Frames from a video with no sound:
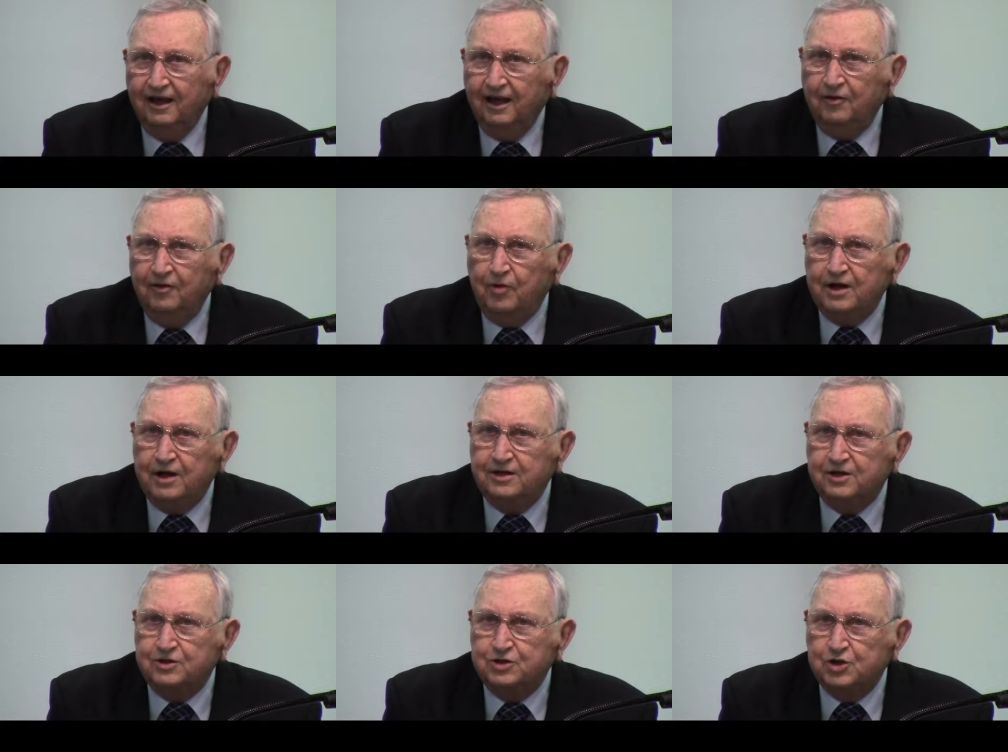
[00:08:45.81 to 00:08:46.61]
He
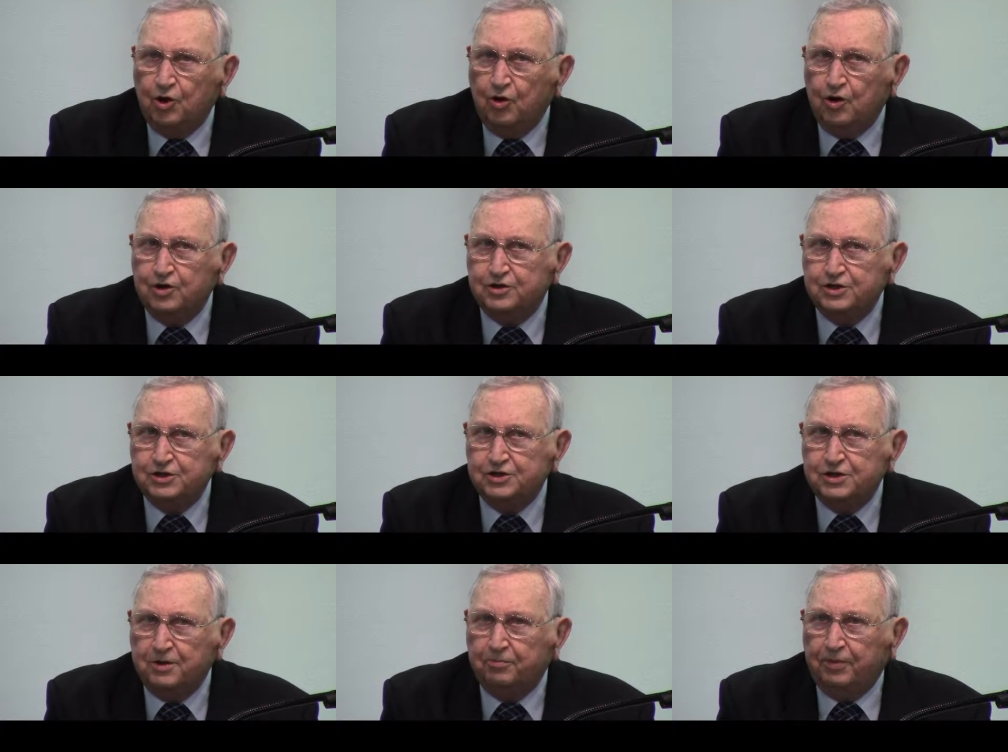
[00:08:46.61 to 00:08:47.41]
went to
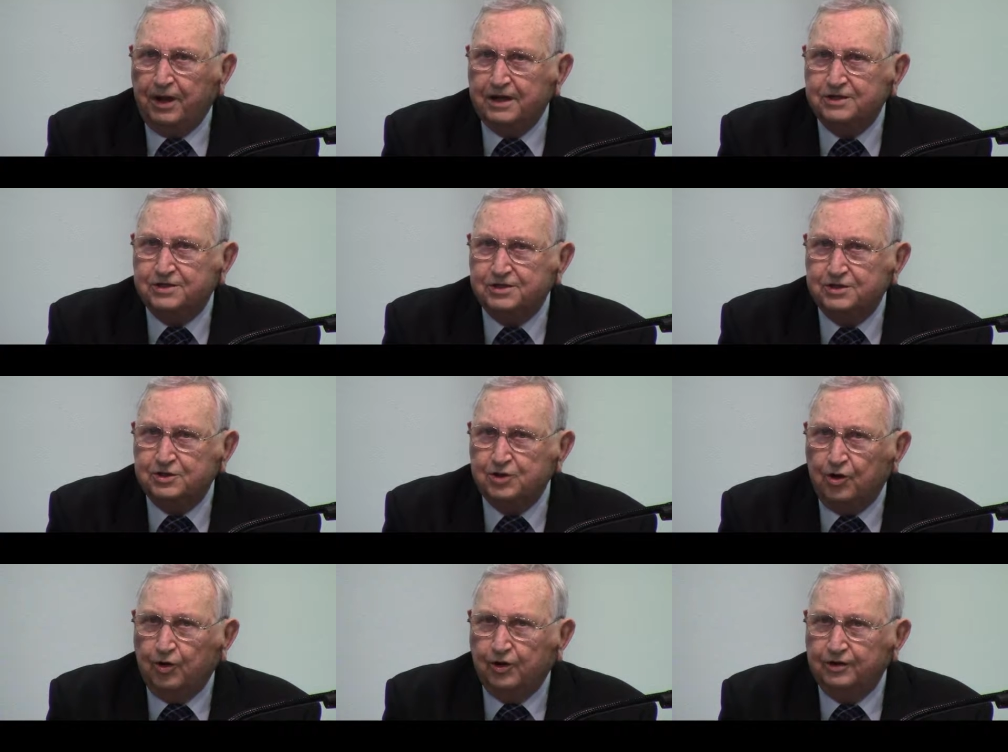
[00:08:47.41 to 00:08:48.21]
Georgia, someplace in
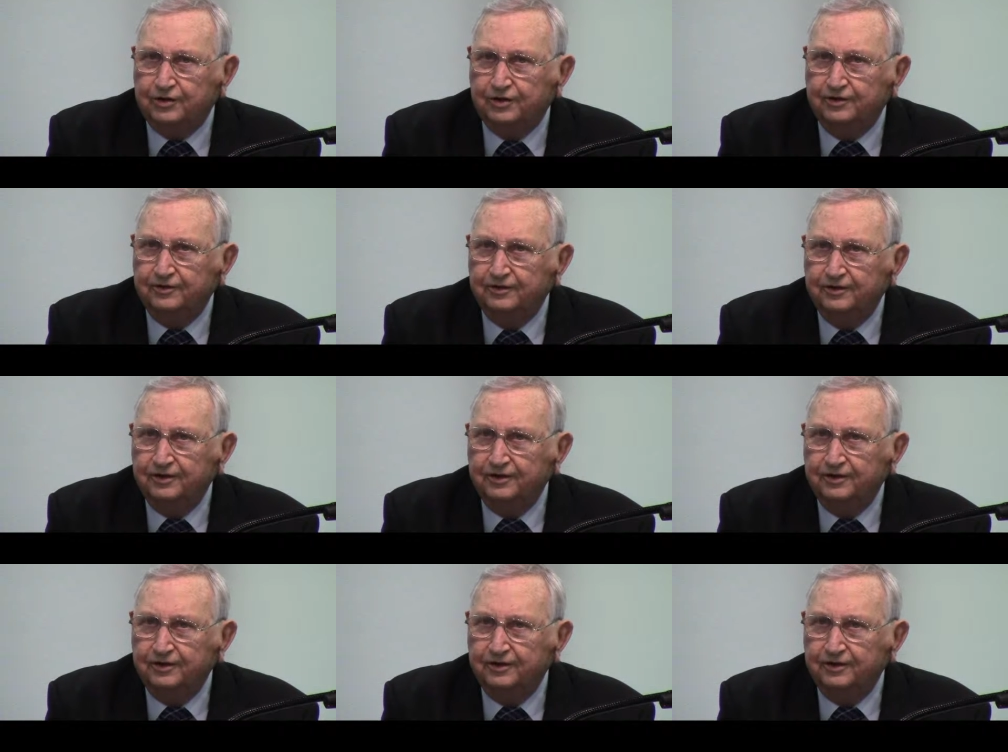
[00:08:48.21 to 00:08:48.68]
Georgia.